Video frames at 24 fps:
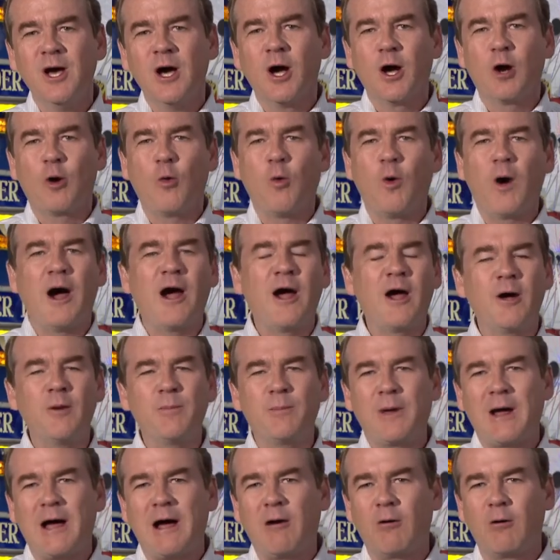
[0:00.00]
acquired
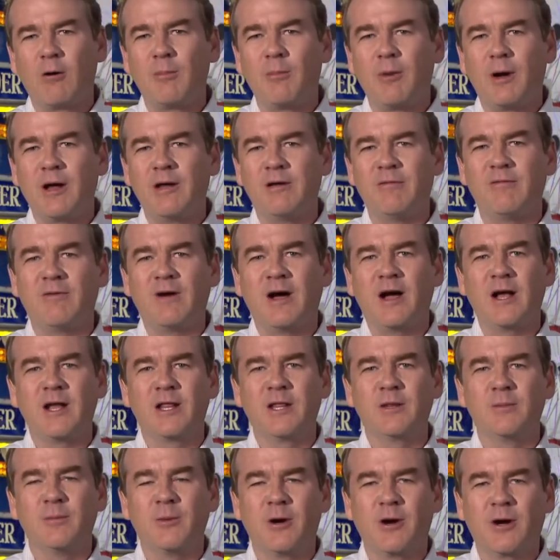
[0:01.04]
power by
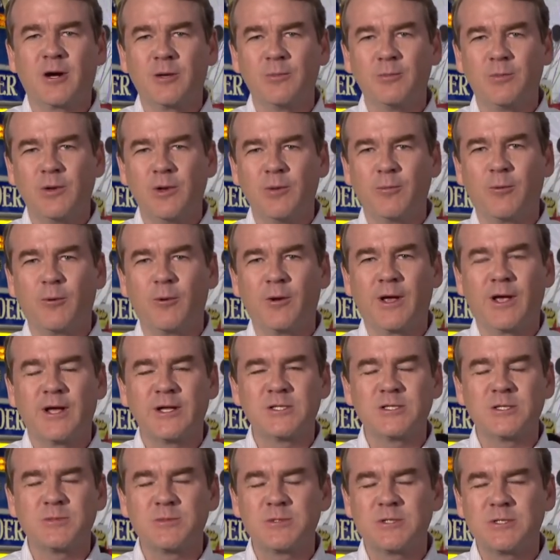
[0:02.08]
dividing the American people
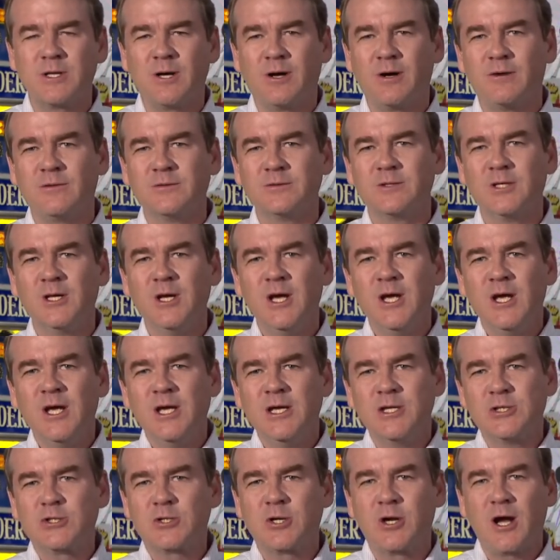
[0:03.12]
against themselves.
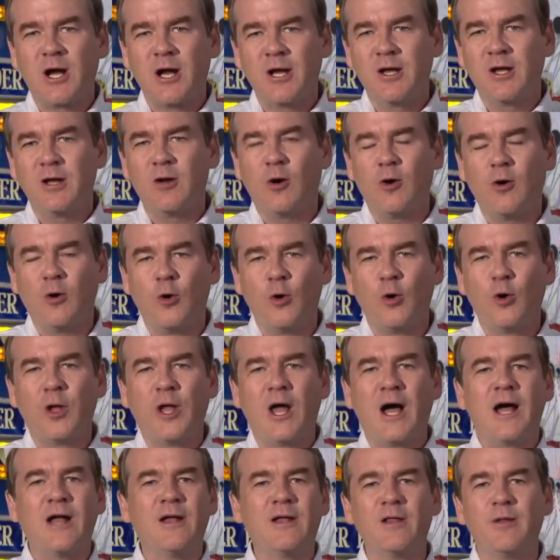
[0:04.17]
He's trying to hold
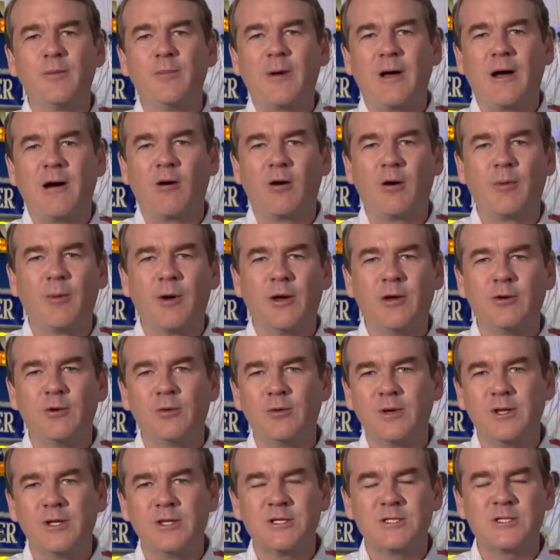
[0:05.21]
on to the power by
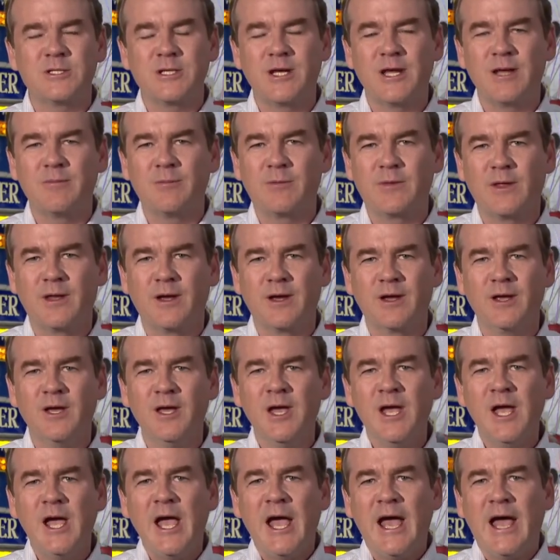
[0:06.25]
doing the same thing.
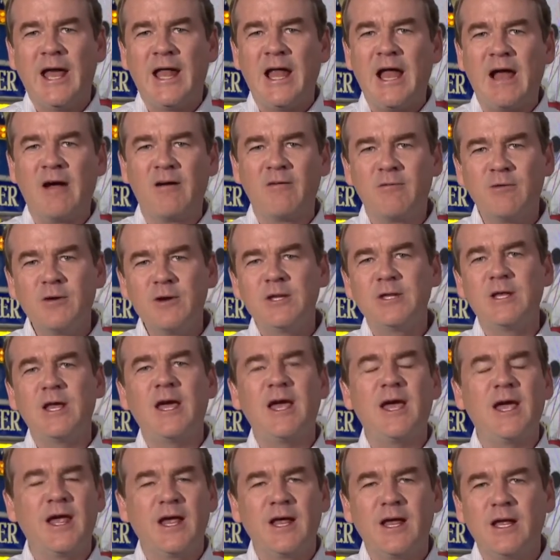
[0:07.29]
And every
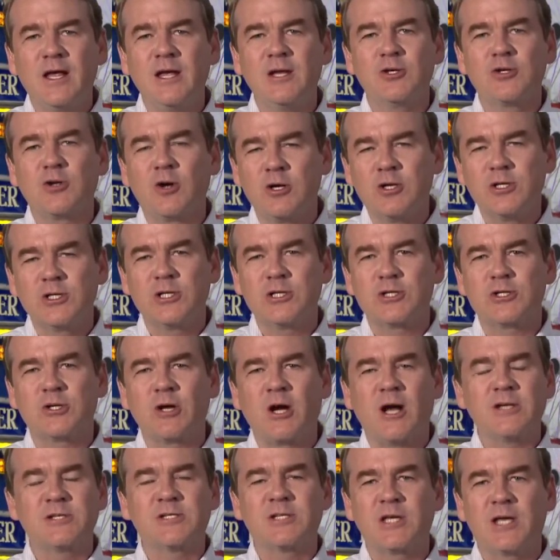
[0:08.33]
day, he tr- just
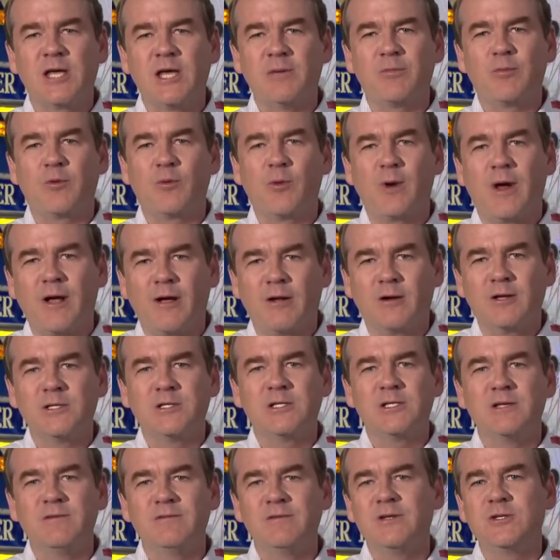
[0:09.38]
tries to keep the reality
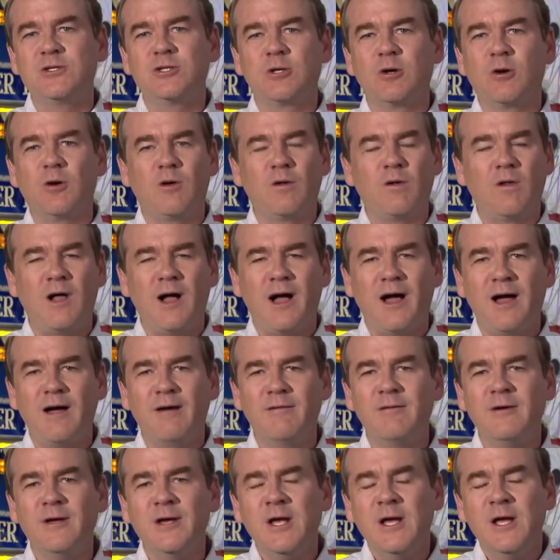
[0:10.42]
T V show
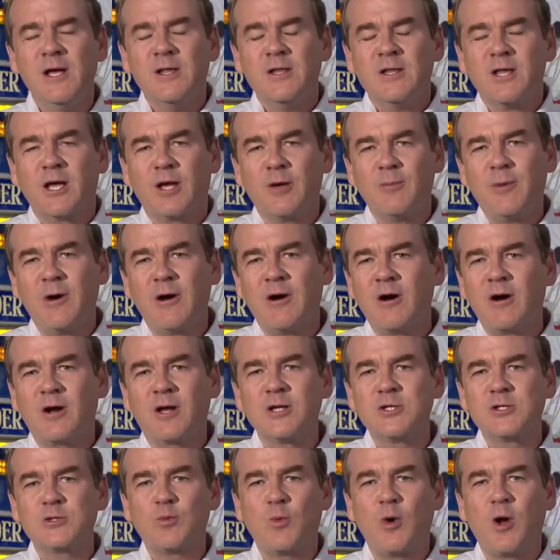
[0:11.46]
alive. Like,
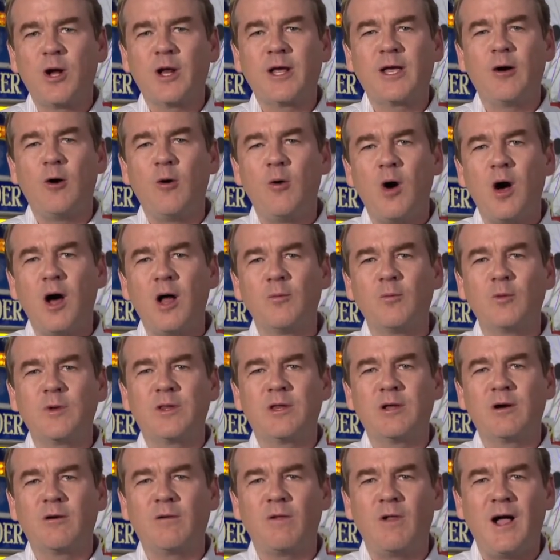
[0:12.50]
Americans want to go on
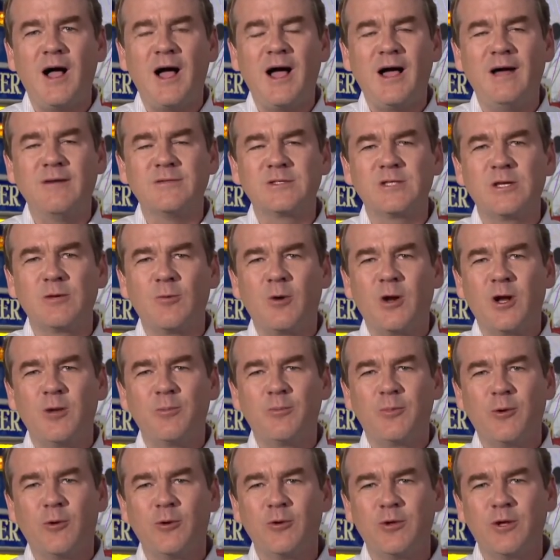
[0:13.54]
with their lives. They want to
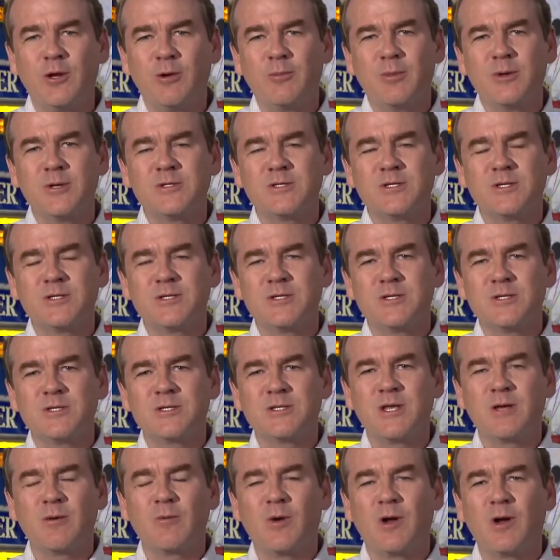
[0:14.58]
build their businesses.
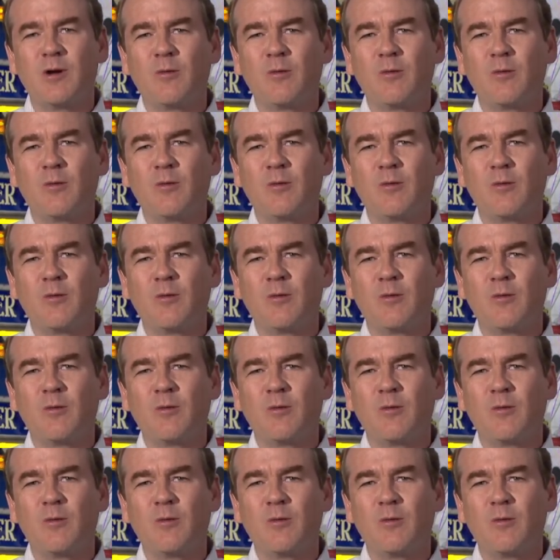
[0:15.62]
They want